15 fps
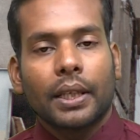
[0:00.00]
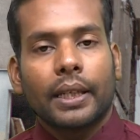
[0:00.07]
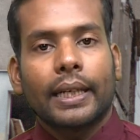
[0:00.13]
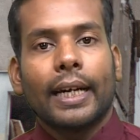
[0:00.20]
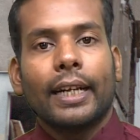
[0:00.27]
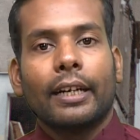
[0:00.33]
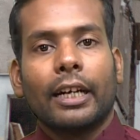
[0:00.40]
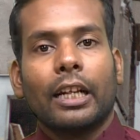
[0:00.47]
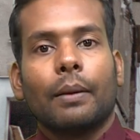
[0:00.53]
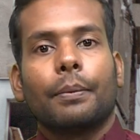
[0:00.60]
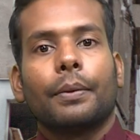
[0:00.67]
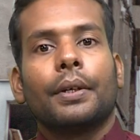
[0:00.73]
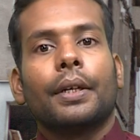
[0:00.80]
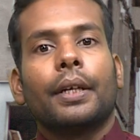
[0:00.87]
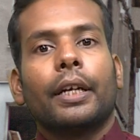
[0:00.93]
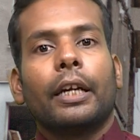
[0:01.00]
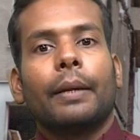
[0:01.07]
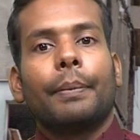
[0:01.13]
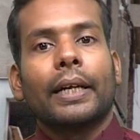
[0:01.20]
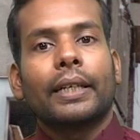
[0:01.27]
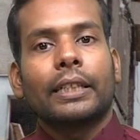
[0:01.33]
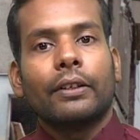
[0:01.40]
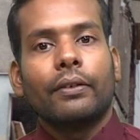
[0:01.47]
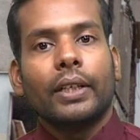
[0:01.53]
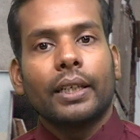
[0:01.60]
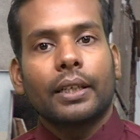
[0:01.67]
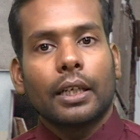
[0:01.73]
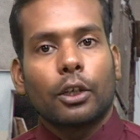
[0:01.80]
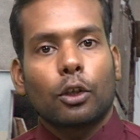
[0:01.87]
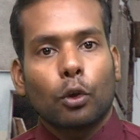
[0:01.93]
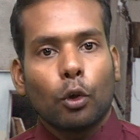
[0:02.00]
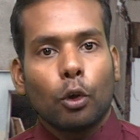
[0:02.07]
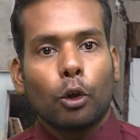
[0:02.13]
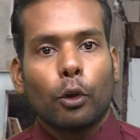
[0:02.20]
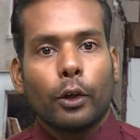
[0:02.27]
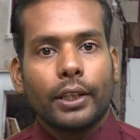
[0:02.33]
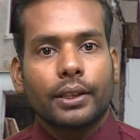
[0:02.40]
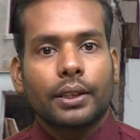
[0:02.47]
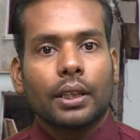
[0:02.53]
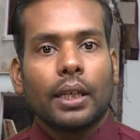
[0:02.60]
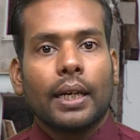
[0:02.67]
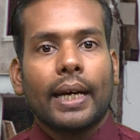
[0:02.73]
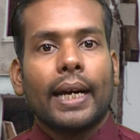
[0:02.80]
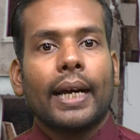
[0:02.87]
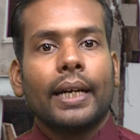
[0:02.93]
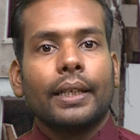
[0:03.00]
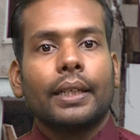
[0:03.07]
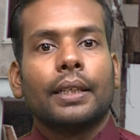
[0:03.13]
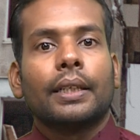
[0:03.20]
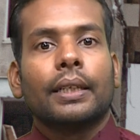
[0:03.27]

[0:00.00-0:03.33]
can help effectively control noise and